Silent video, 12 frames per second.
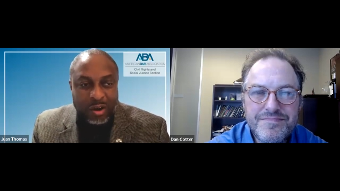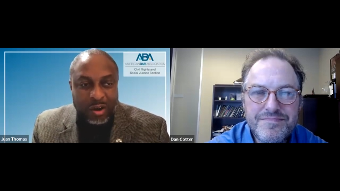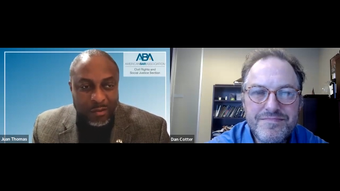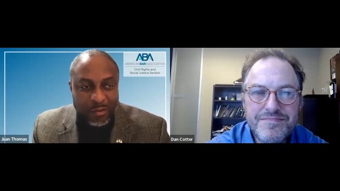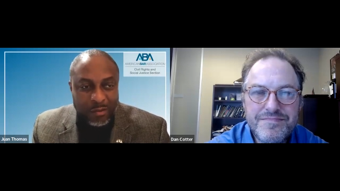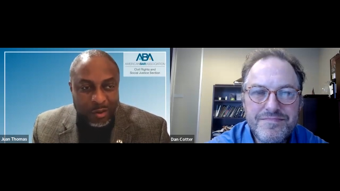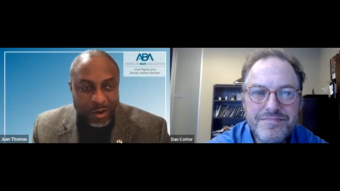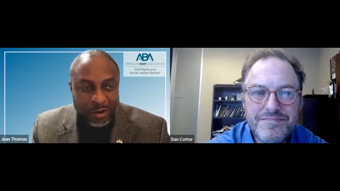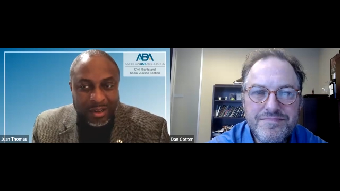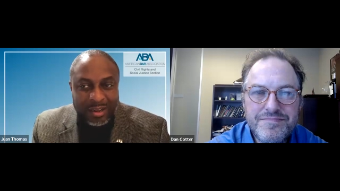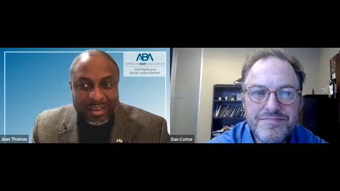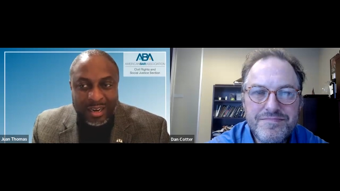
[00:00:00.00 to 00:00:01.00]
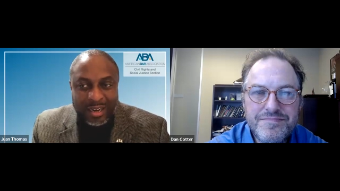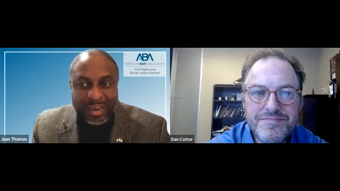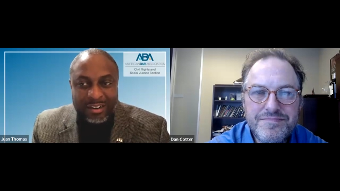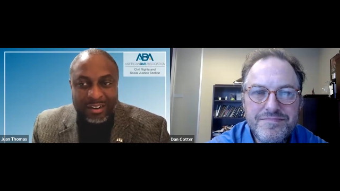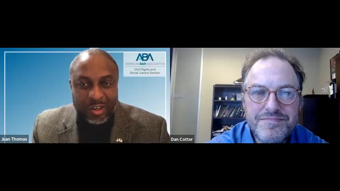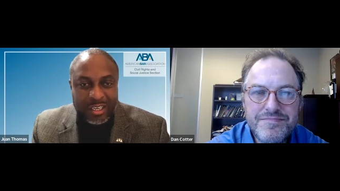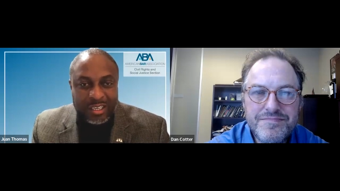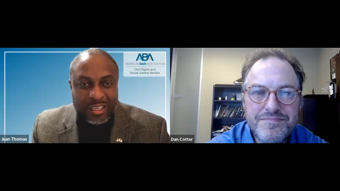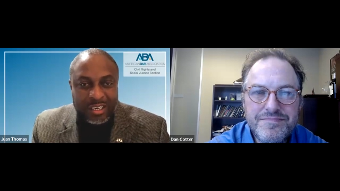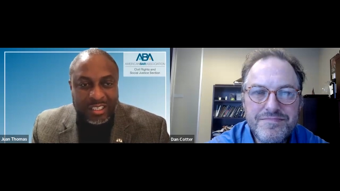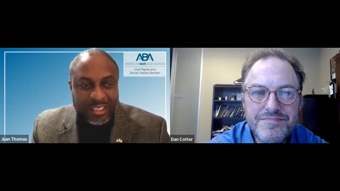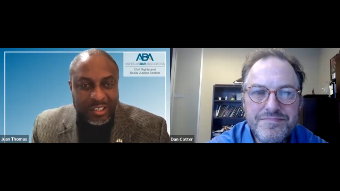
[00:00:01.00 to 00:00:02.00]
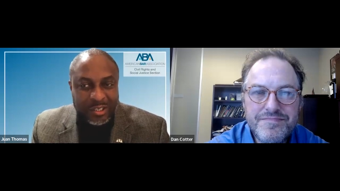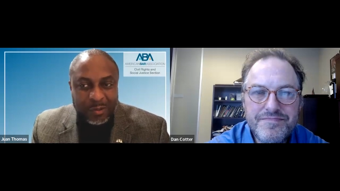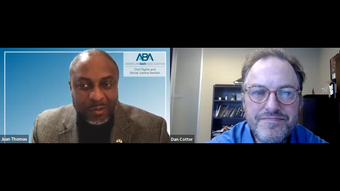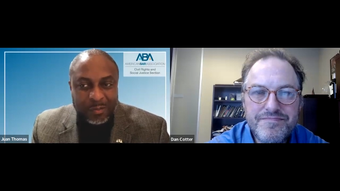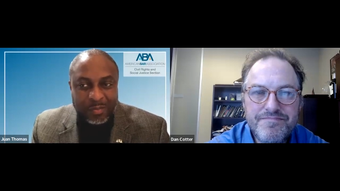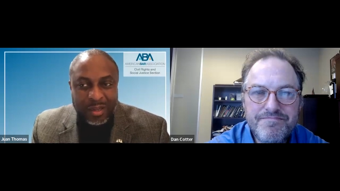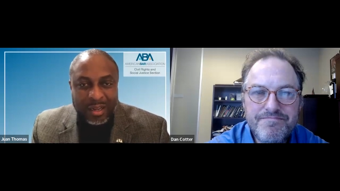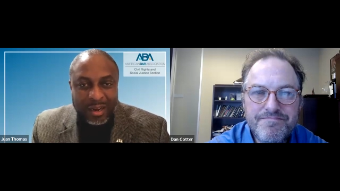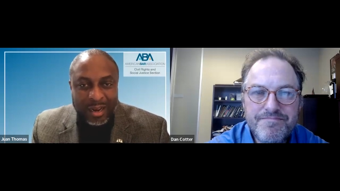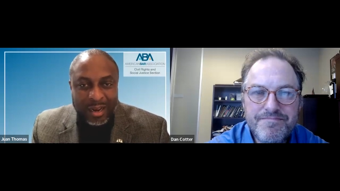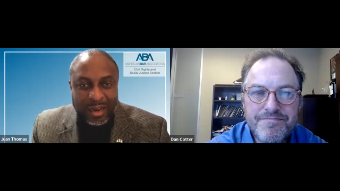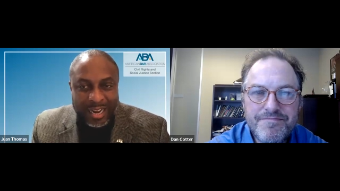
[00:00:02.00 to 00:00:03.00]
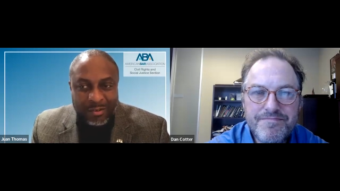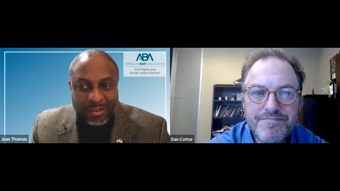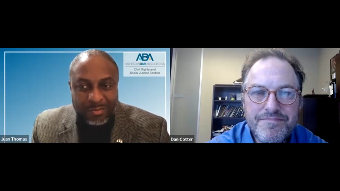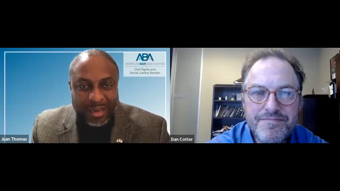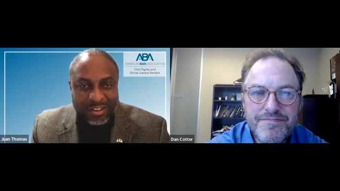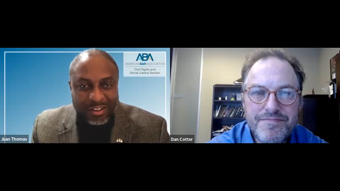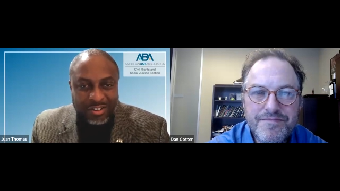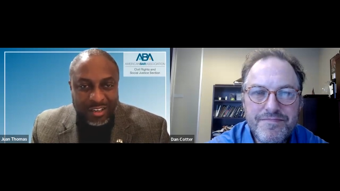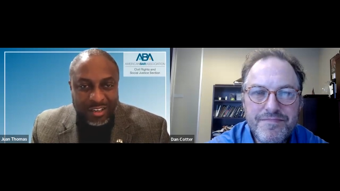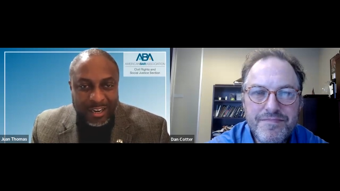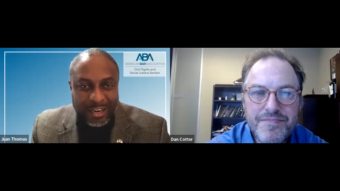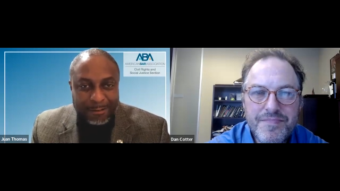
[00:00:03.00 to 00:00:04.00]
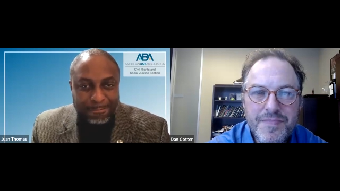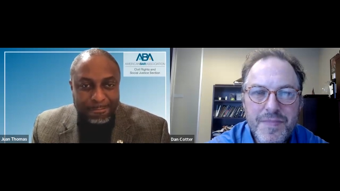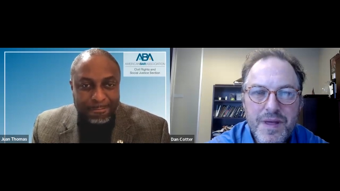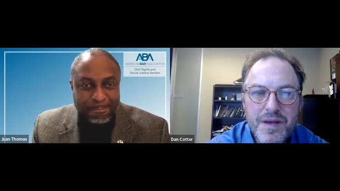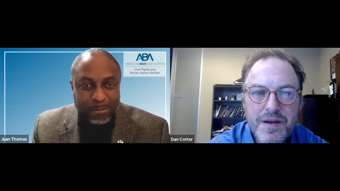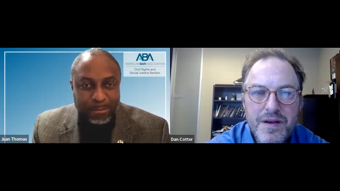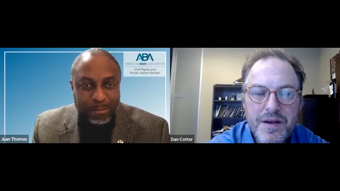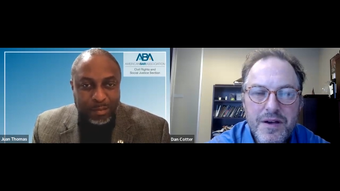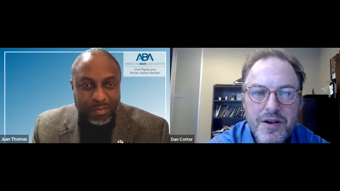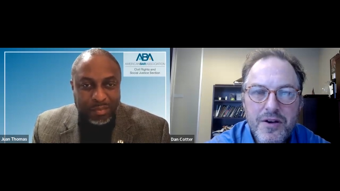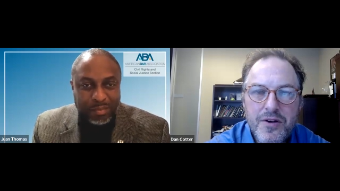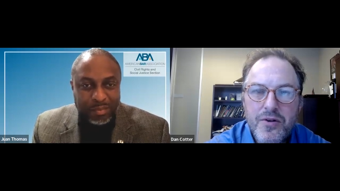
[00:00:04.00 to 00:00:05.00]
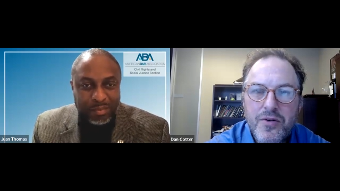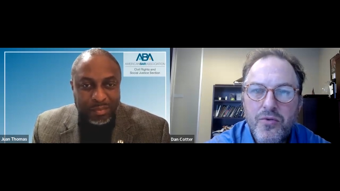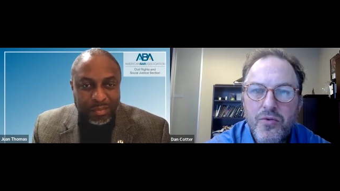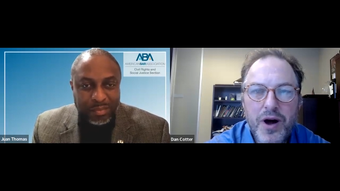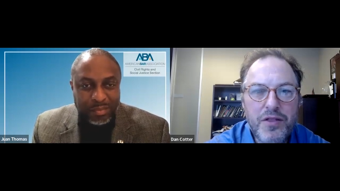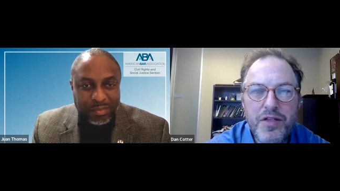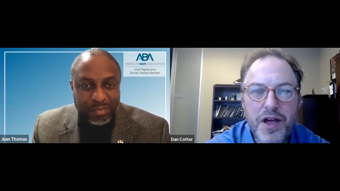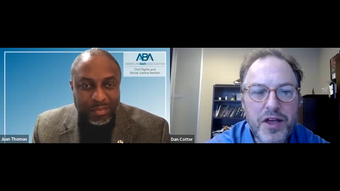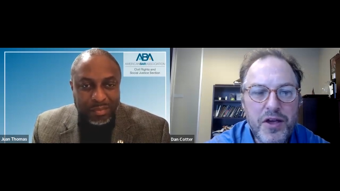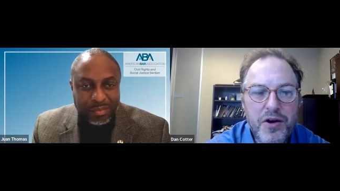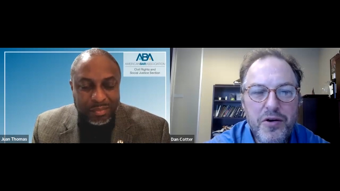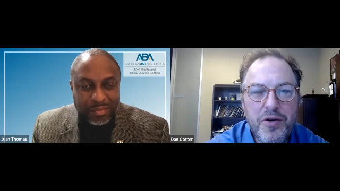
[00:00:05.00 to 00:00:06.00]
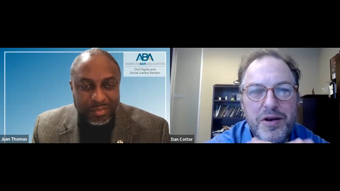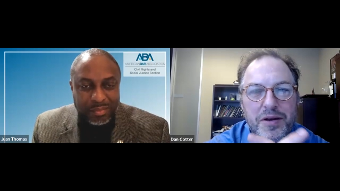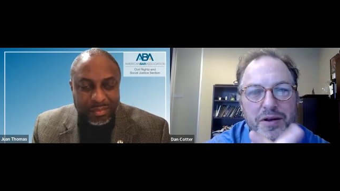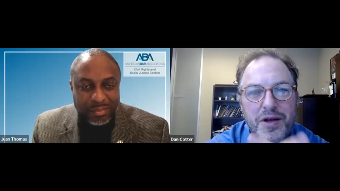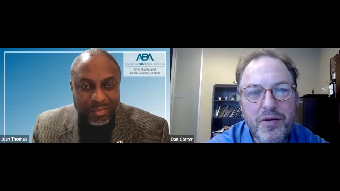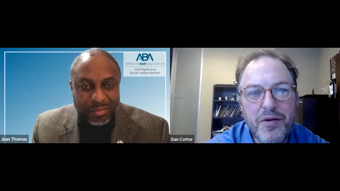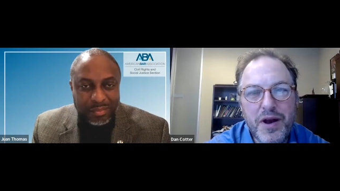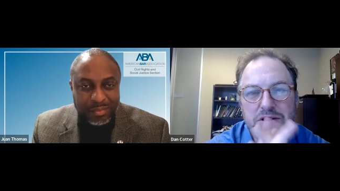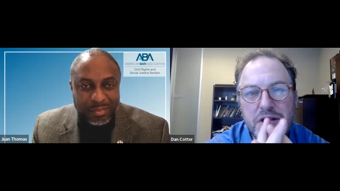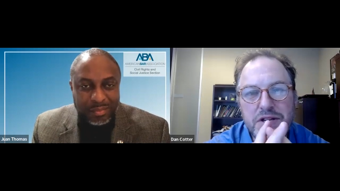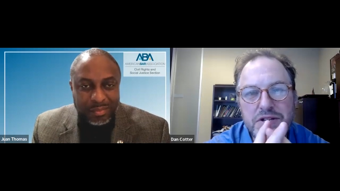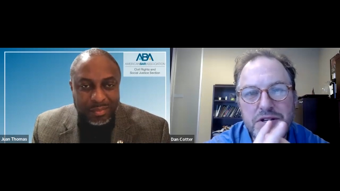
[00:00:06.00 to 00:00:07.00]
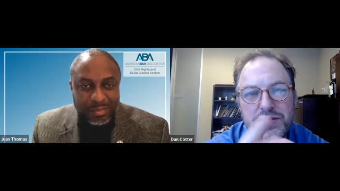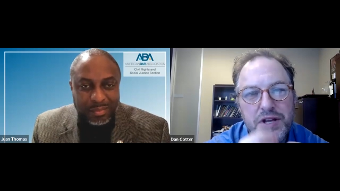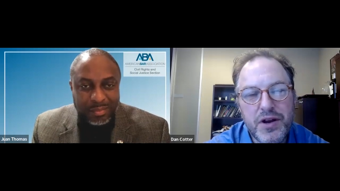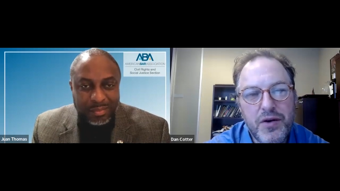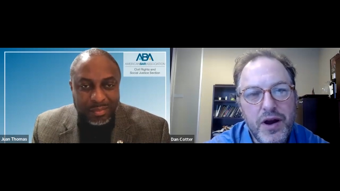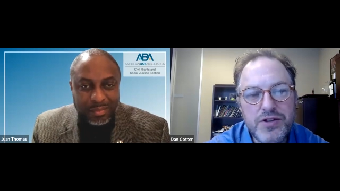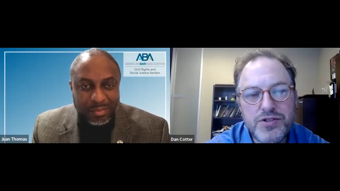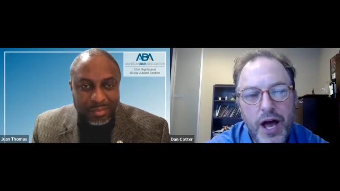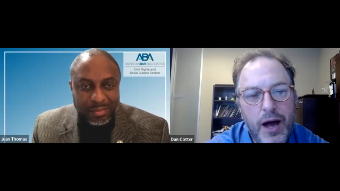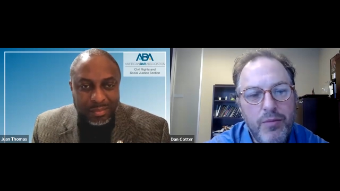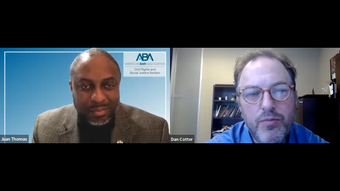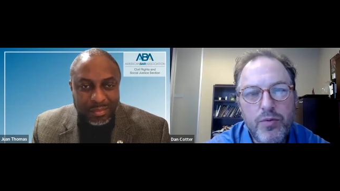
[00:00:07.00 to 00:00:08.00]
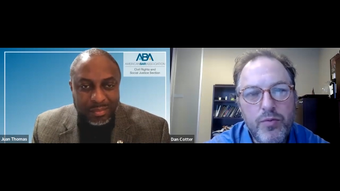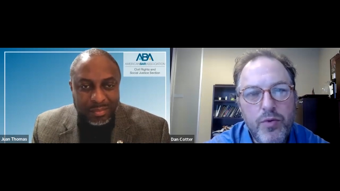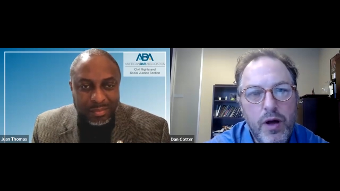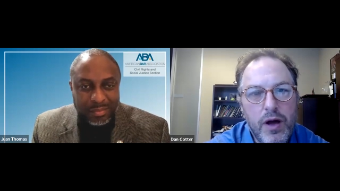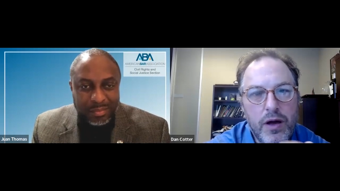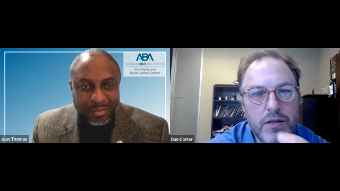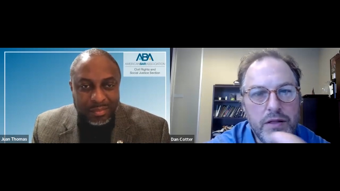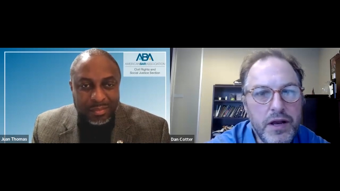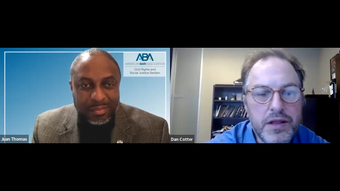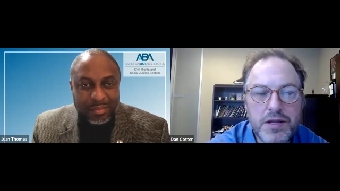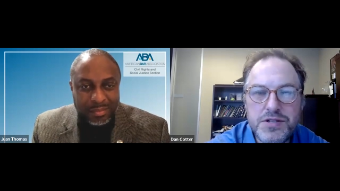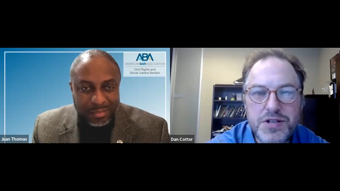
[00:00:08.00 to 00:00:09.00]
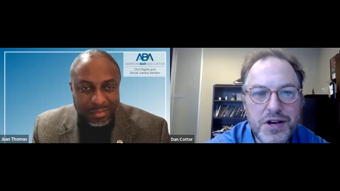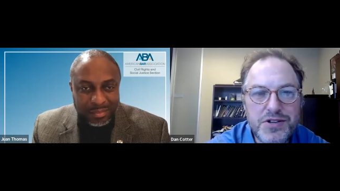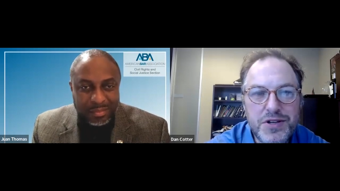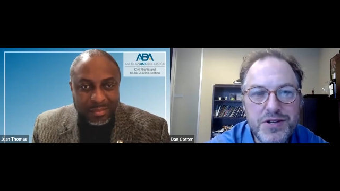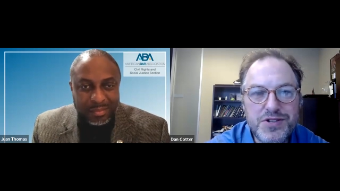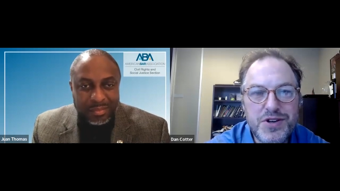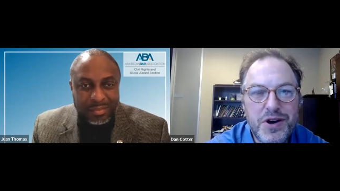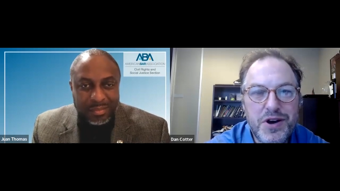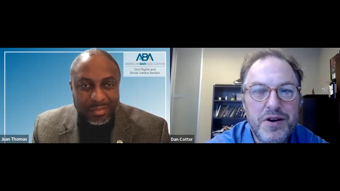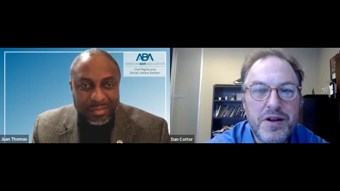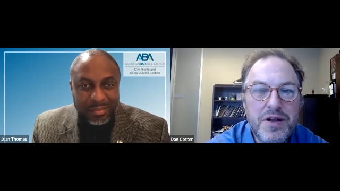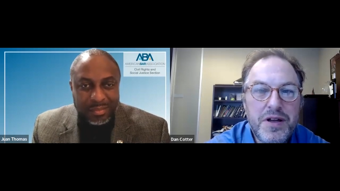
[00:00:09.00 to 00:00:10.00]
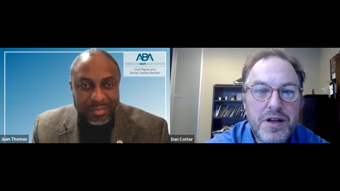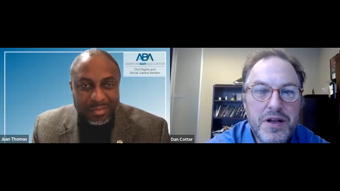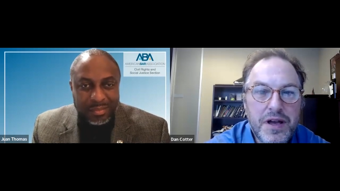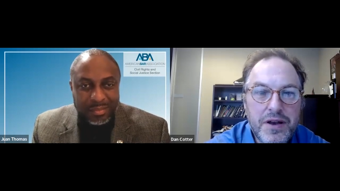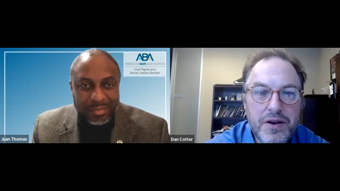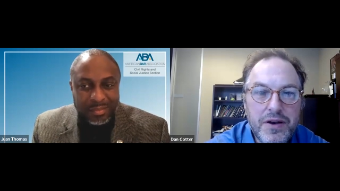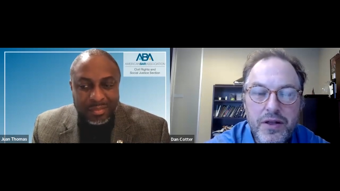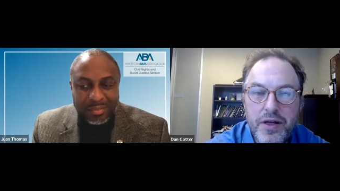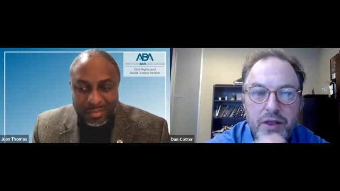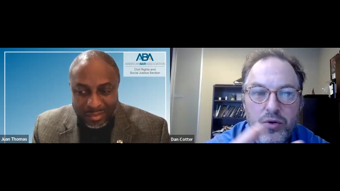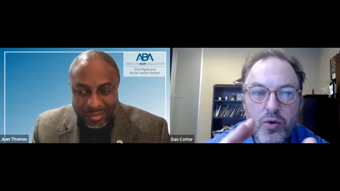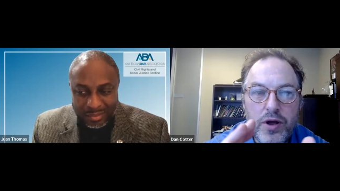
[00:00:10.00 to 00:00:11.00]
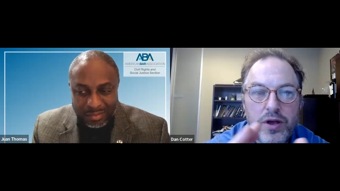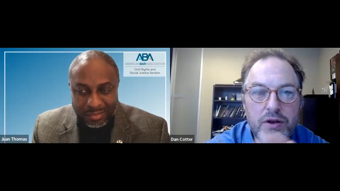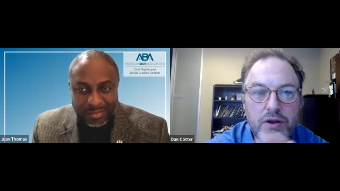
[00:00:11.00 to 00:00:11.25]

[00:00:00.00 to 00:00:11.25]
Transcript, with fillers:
Speaker 1: twenty-four. Dan, so good to see you. Glad to have you as my guest today.
Speaker 2: Juan, thank you, and uh, congratulations on a great job uh, leading this section this year and all the other work